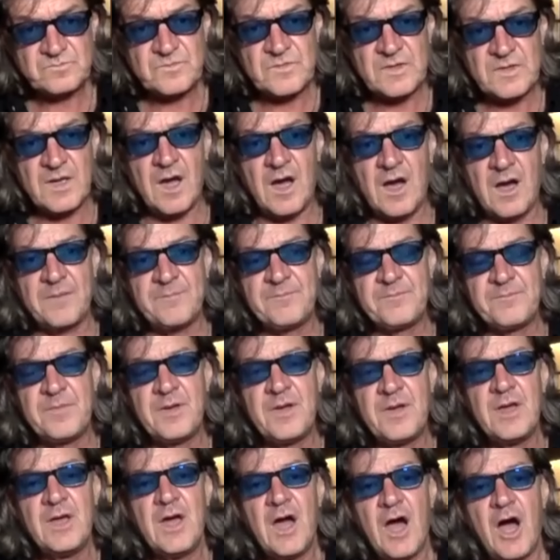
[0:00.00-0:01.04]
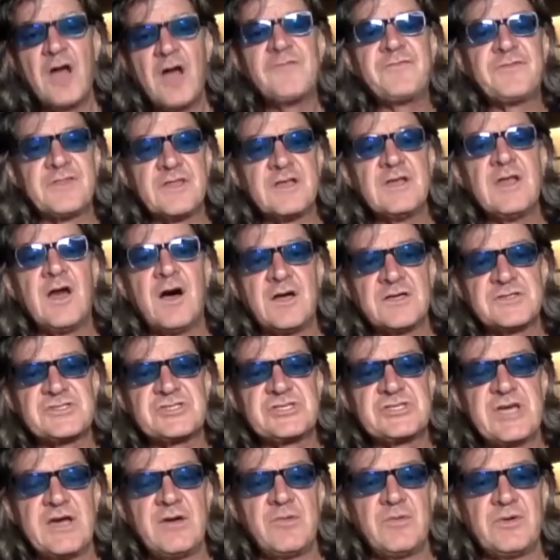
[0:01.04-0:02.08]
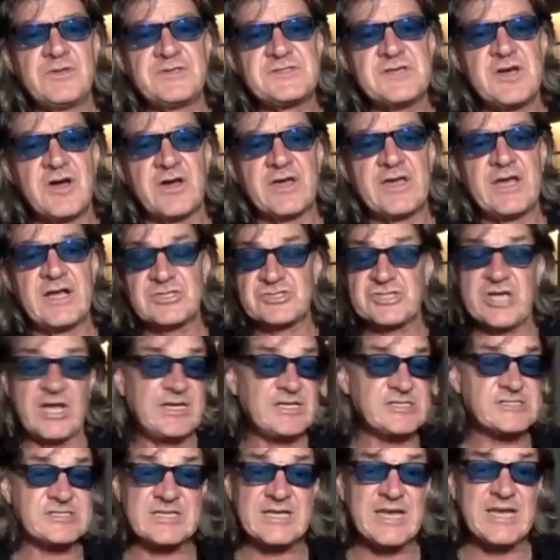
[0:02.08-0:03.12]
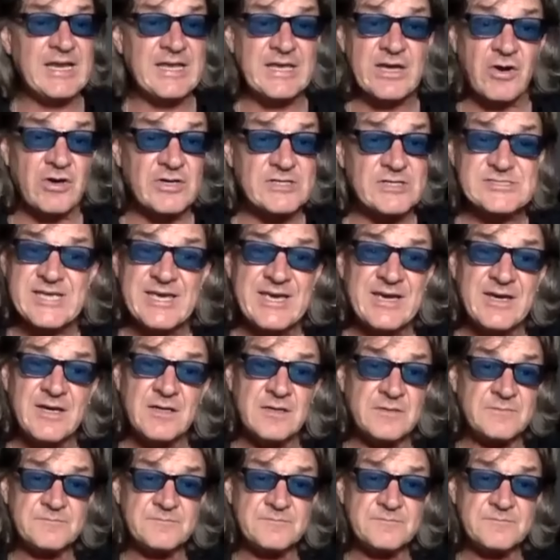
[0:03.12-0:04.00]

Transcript: um, over the last year with Turki Ultra. He's clearly got his ear.